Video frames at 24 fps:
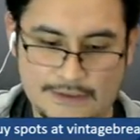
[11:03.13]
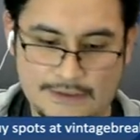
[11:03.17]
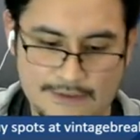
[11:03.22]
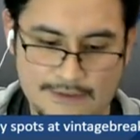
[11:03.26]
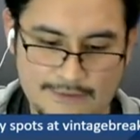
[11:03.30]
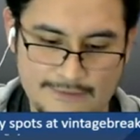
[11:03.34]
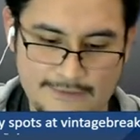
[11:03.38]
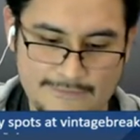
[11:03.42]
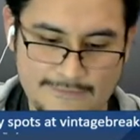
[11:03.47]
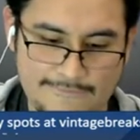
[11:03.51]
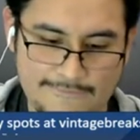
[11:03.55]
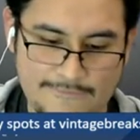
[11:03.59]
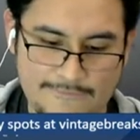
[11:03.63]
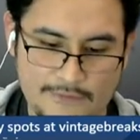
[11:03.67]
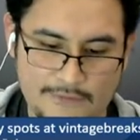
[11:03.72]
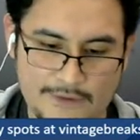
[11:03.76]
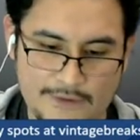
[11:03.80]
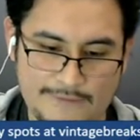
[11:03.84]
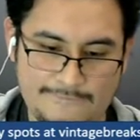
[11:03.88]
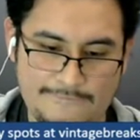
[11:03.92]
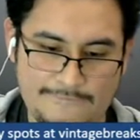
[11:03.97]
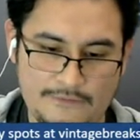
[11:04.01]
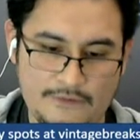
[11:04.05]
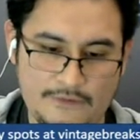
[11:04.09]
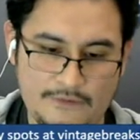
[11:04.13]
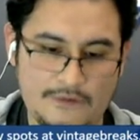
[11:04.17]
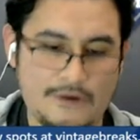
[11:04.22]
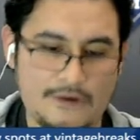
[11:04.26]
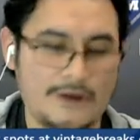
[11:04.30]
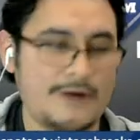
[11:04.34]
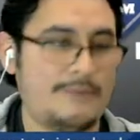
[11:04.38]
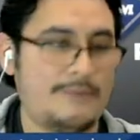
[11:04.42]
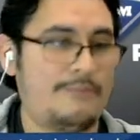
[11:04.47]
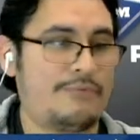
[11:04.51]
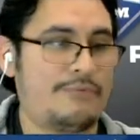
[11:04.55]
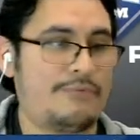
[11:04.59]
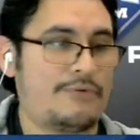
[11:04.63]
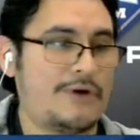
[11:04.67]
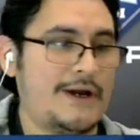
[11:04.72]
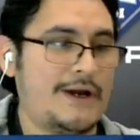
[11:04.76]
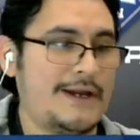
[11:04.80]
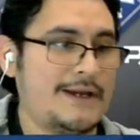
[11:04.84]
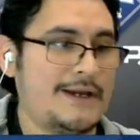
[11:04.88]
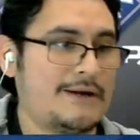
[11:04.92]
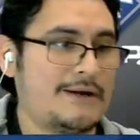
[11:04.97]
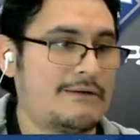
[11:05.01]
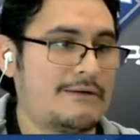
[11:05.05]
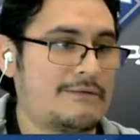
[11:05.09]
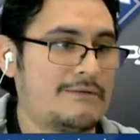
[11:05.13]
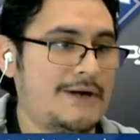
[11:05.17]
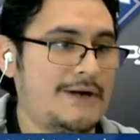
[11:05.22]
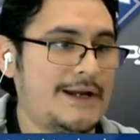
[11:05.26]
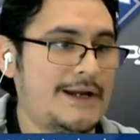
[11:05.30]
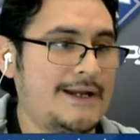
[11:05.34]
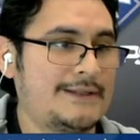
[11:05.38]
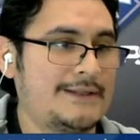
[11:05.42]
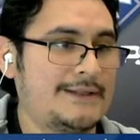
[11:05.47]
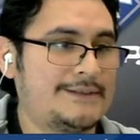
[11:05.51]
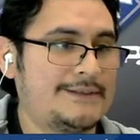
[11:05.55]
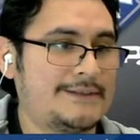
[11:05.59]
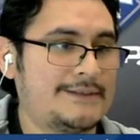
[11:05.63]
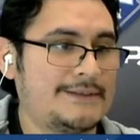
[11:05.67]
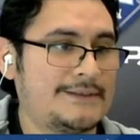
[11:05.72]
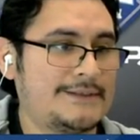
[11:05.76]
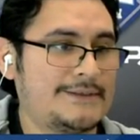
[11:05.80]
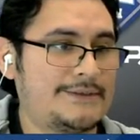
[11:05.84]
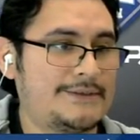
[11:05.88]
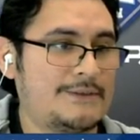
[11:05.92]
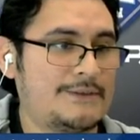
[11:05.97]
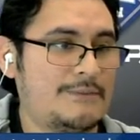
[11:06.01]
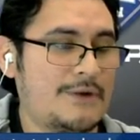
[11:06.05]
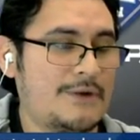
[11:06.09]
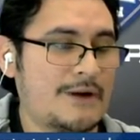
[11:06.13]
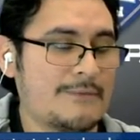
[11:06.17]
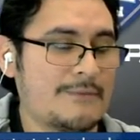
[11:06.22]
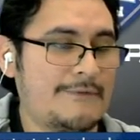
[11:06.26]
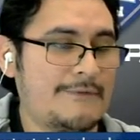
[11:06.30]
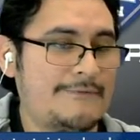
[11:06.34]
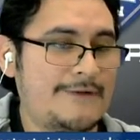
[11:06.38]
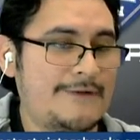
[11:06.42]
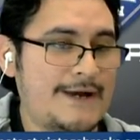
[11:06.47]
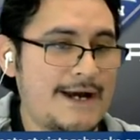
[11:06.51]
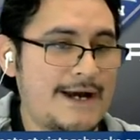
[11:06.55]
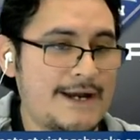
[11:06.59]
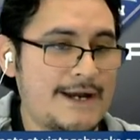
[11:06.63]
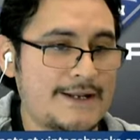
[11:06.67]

44, Brian Grant to Mark McFadden.